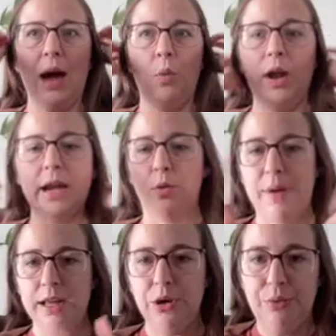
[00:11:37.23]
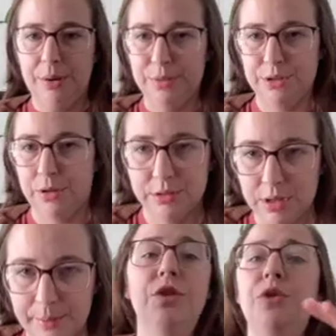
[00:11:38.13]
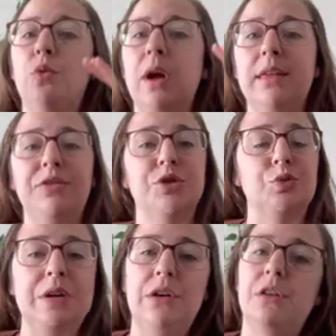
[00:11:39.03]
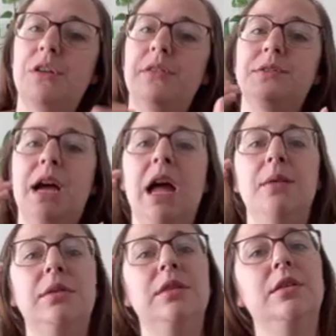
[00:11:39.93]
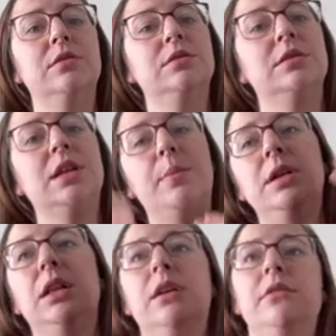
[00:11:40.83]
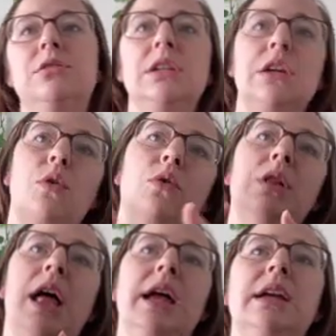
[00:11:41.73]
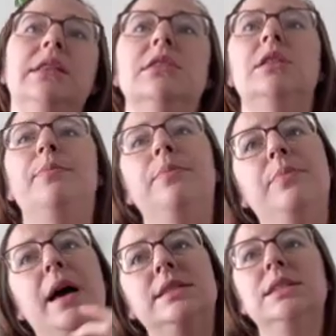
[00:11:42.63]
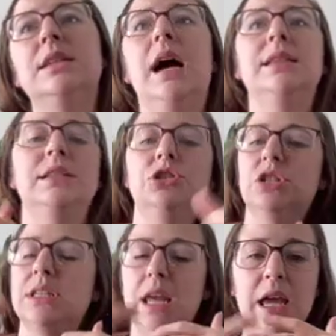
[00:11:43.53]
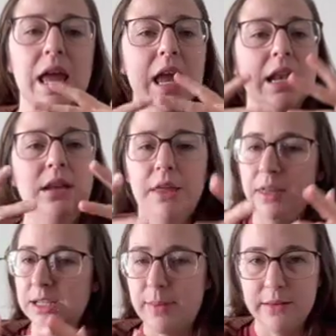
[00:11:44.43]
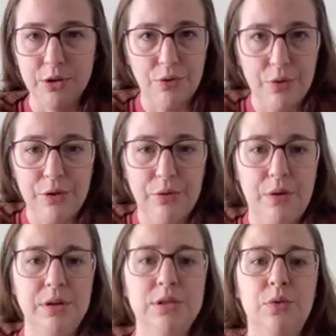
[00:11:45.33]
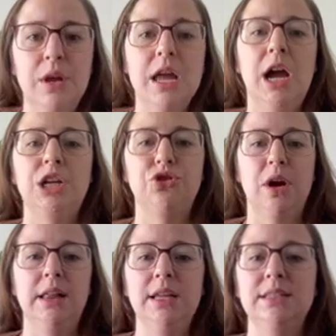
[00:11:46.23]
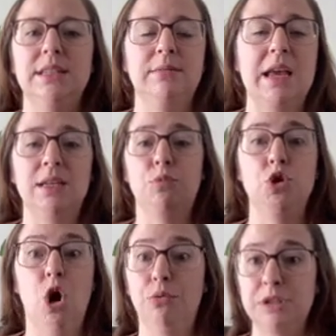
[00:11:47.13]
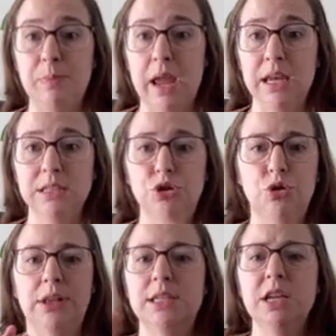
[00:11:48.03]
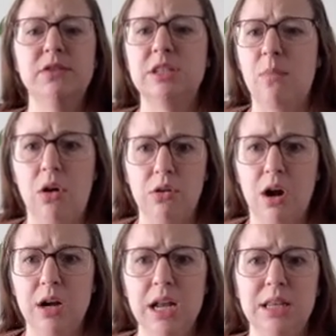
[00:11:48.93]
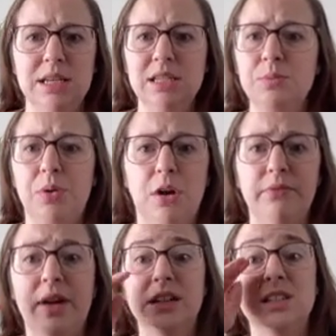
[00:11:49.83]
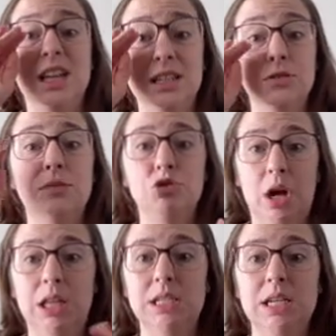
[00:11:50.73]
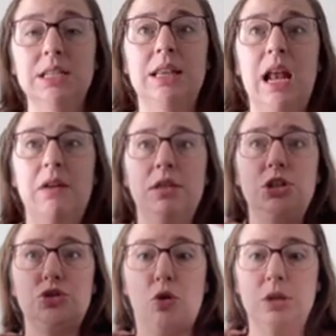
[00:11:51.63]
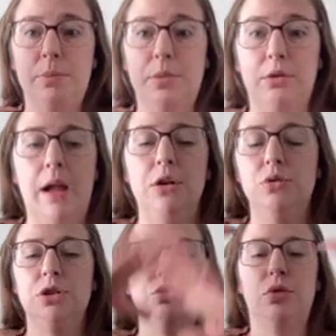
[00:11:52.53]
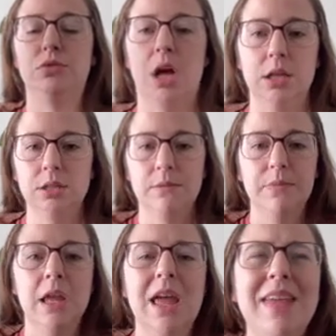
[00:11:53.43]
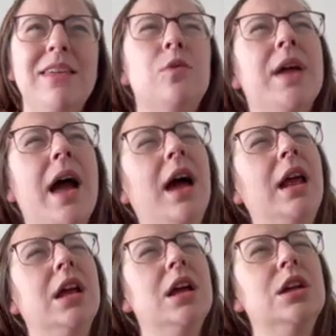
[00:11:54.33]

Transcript: don't buy cucumbers all summer the way that there's recalls all the time, and there's the salmonella and there's the E. coli and there's the pesticides, and it's just like nothing is better than growing your own. And so a trellis takes up no space. So like let's say you have a small garden, this is perfect. Get you some trellises and then everything just grows up and around. You can just grow tons. I think we had